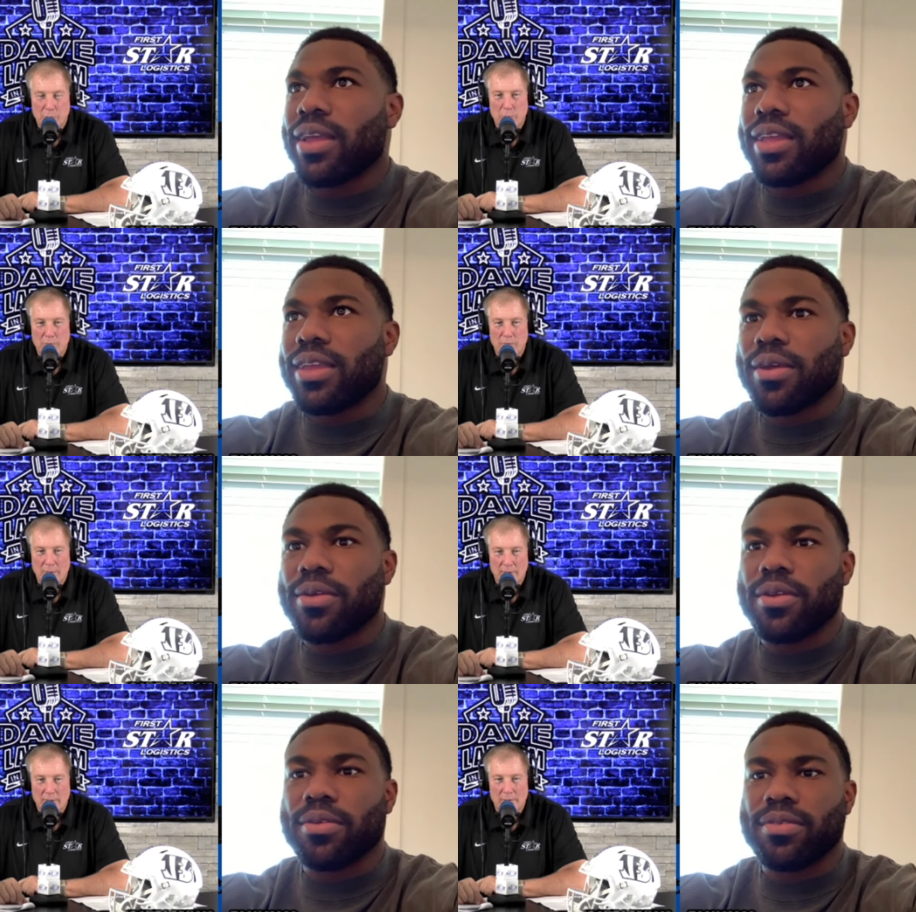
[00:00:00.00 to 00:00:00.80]
Speaker 1: you know,
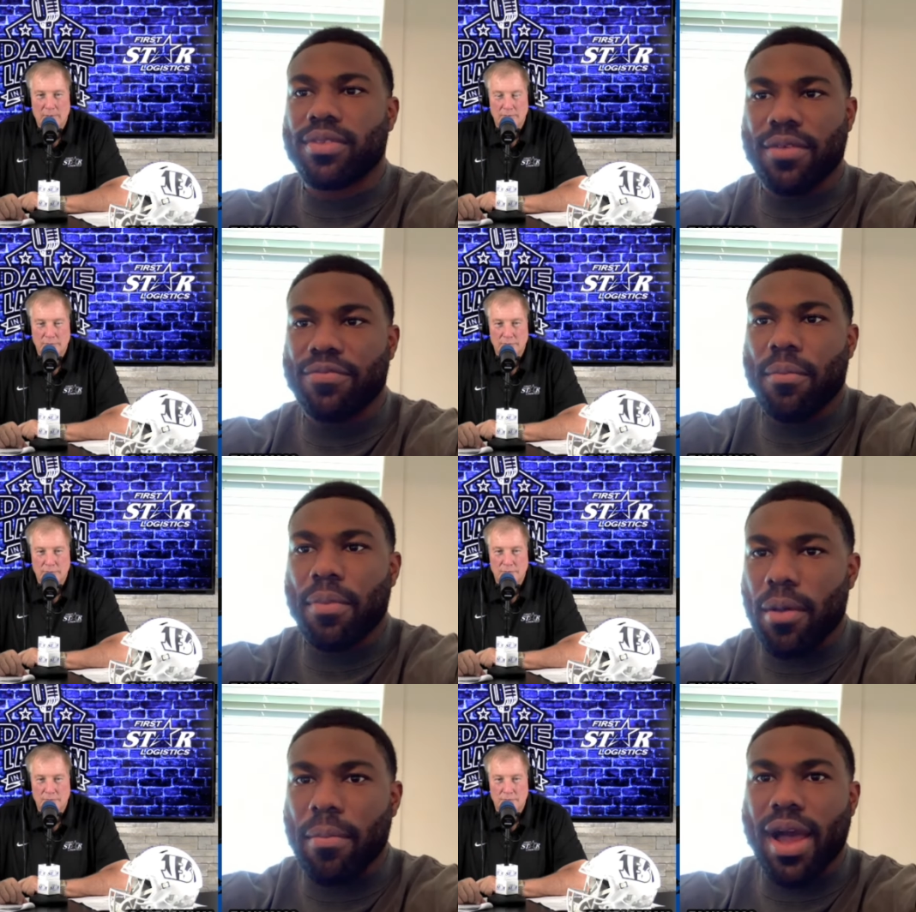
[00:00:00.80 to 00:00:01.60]
you know, got
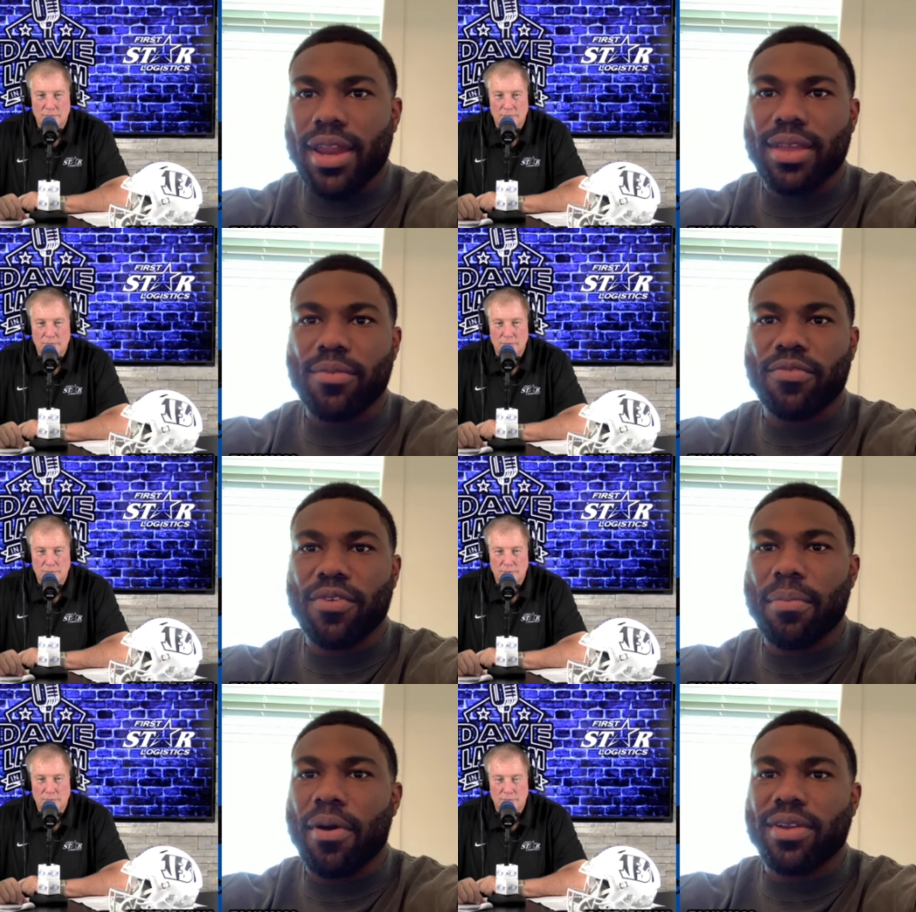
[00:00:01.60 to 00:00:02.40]
football body,
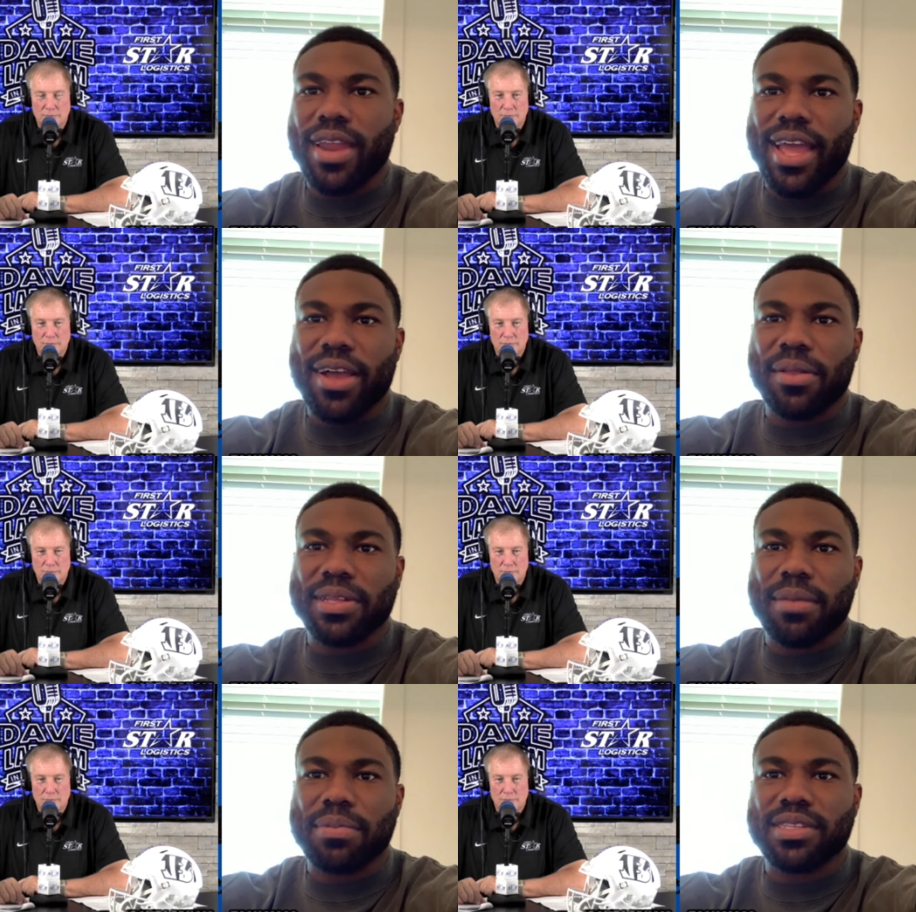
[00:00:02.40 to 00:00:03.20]
football neck, all
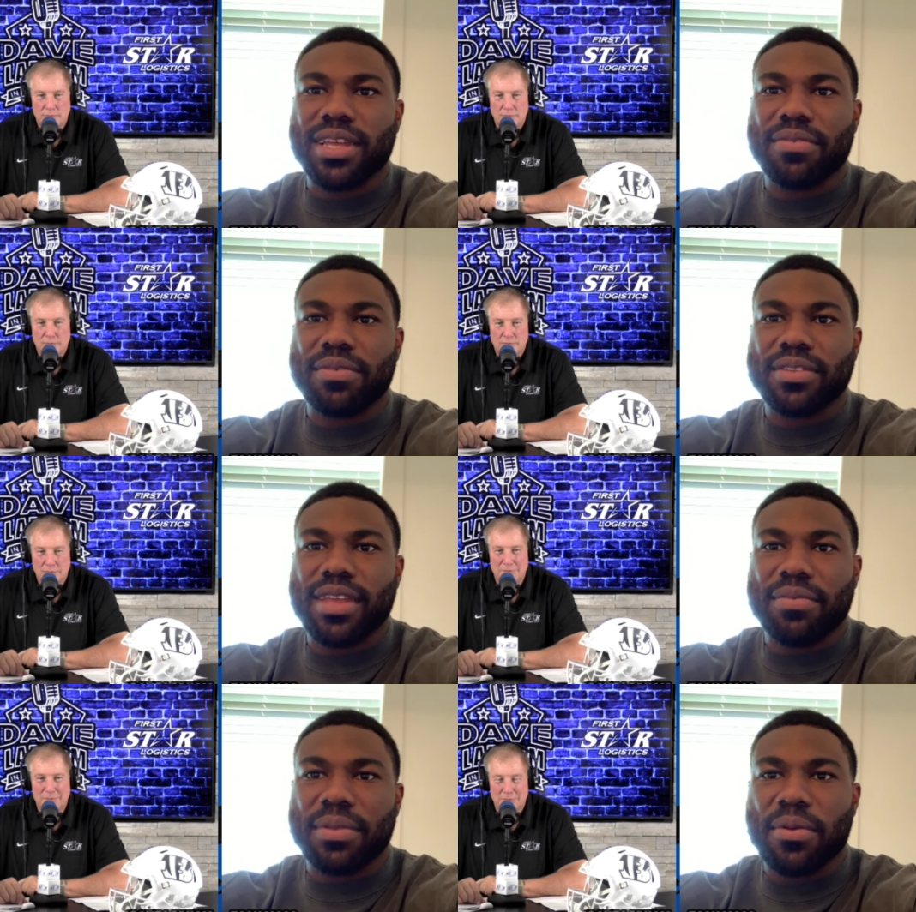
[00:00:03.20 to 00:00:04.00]
that type of stuff.
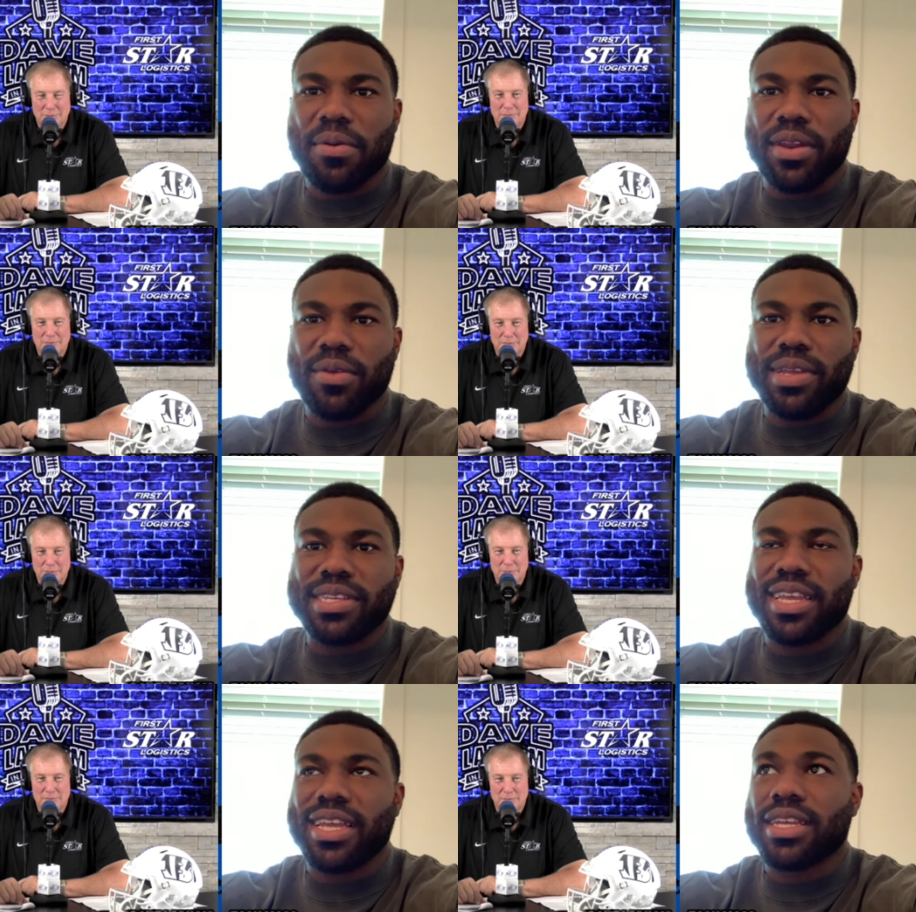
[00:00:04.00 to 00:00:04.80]
Definitely going into week
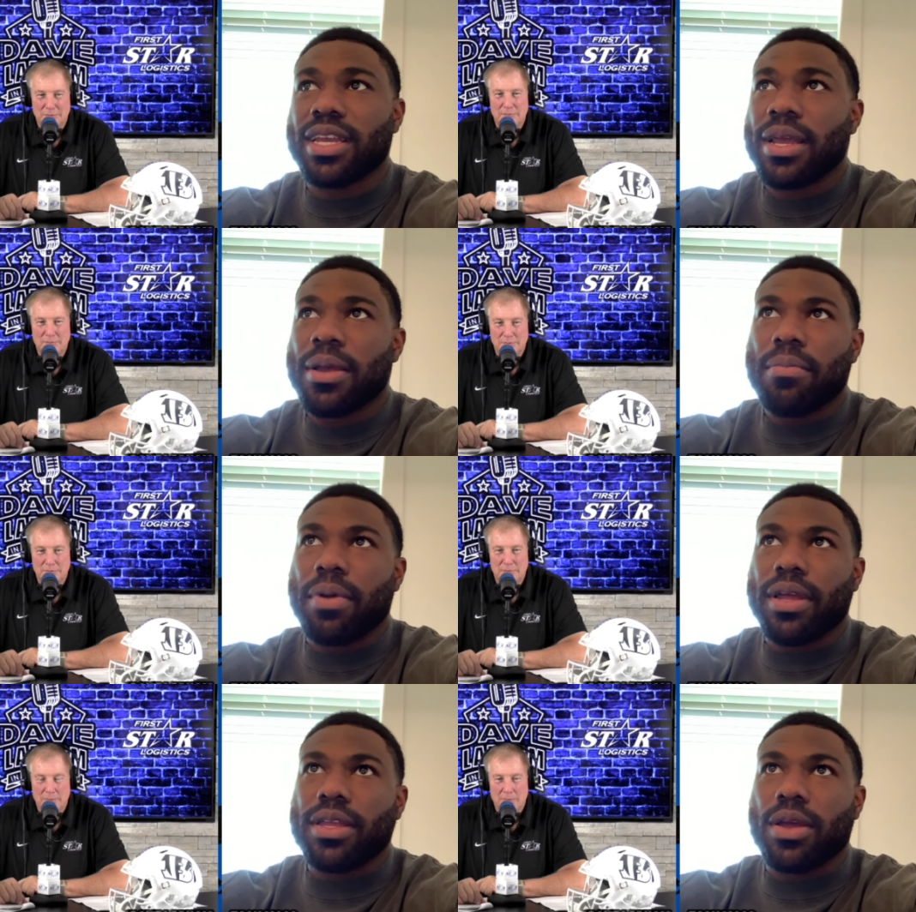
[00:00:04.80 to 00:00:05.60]
six.
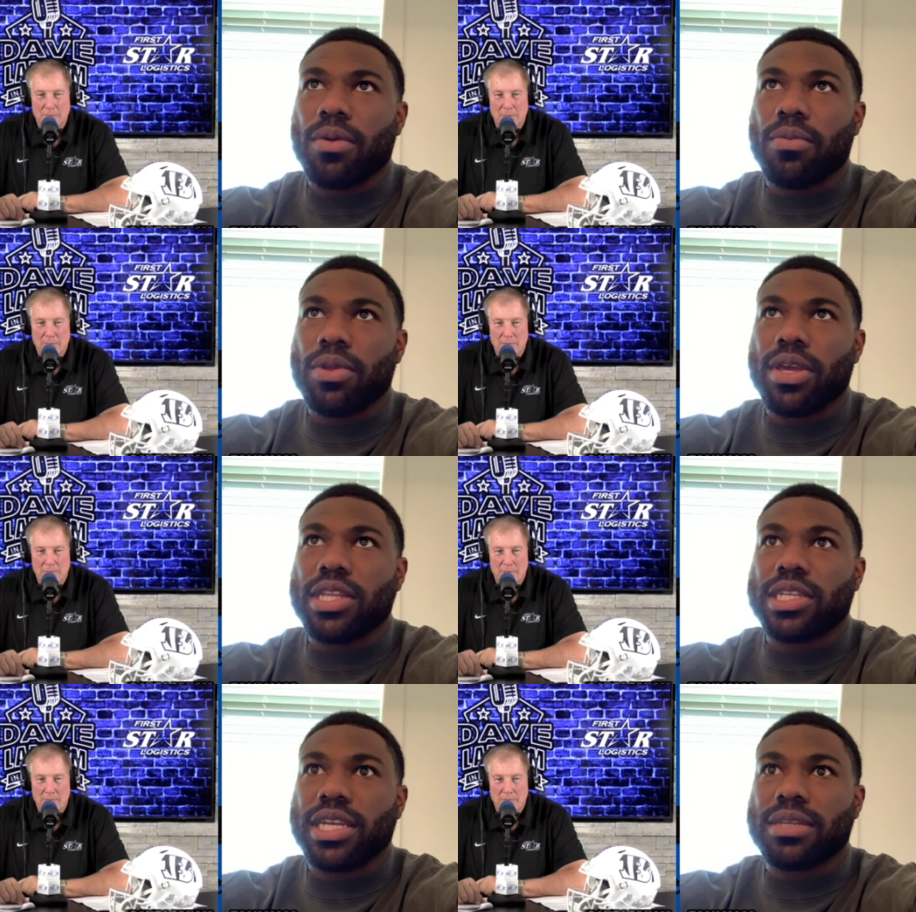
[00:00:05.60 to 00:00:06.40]
But you know, when you get
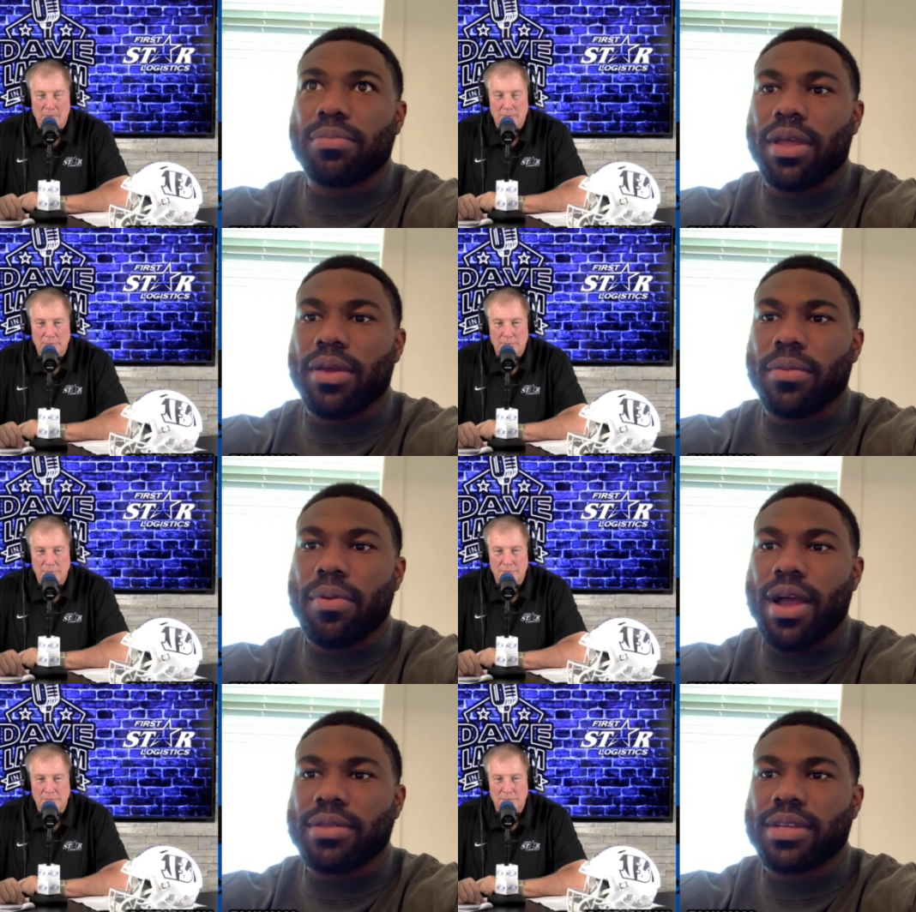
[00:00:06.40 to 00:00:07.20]
a chance to play on the
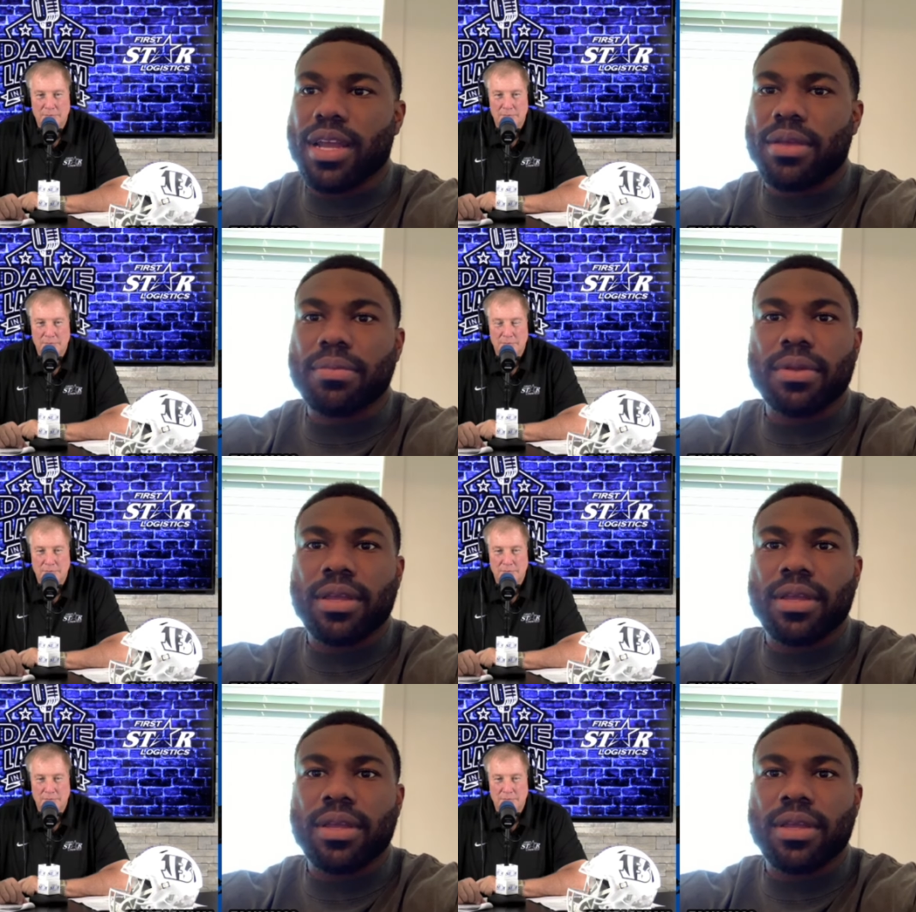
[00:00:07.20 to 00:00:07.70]
prime time